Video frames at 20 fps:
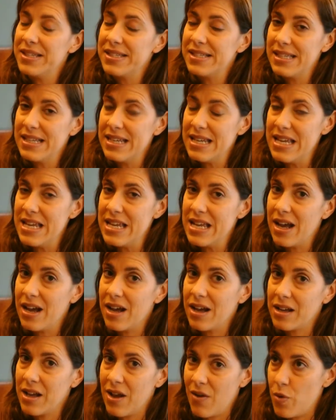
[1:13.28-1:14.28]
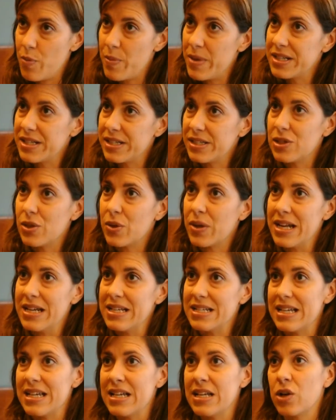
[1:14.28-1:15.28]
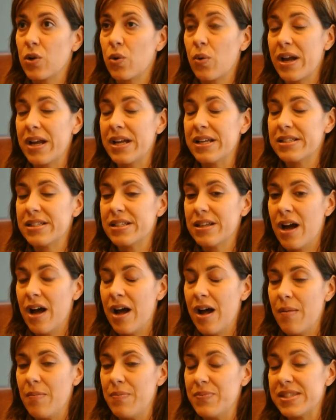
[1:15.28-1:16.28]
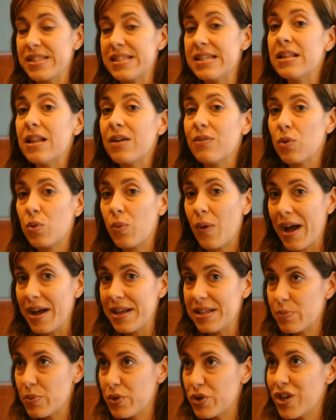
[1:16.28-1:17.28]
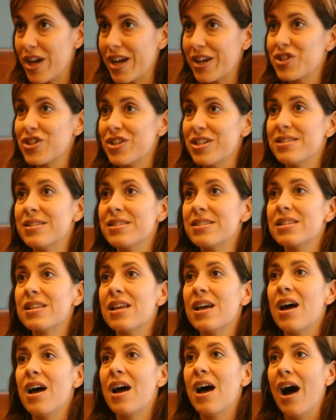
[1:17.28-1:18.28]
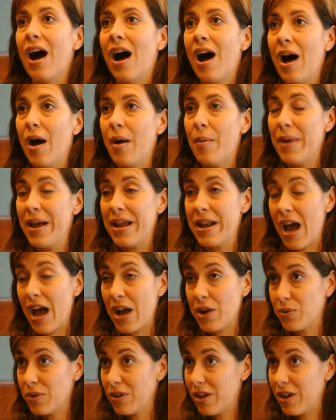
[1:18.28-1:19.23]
the city government is looking to integrate sea level rise projections and